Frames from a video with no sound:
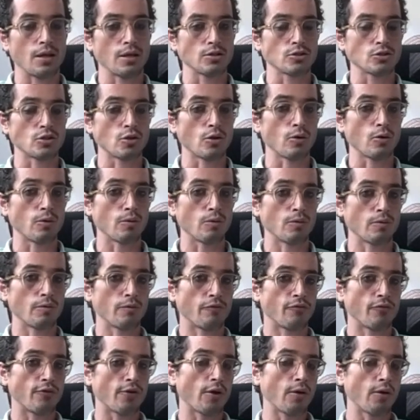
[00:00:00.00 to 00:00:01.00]
So
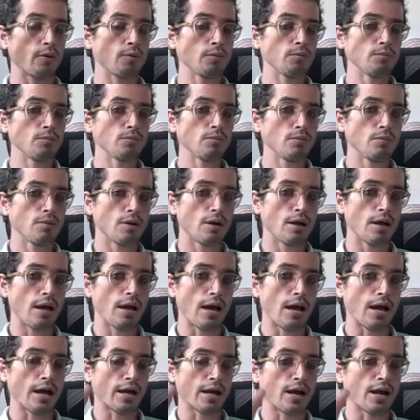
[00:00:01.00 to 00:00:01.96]
from a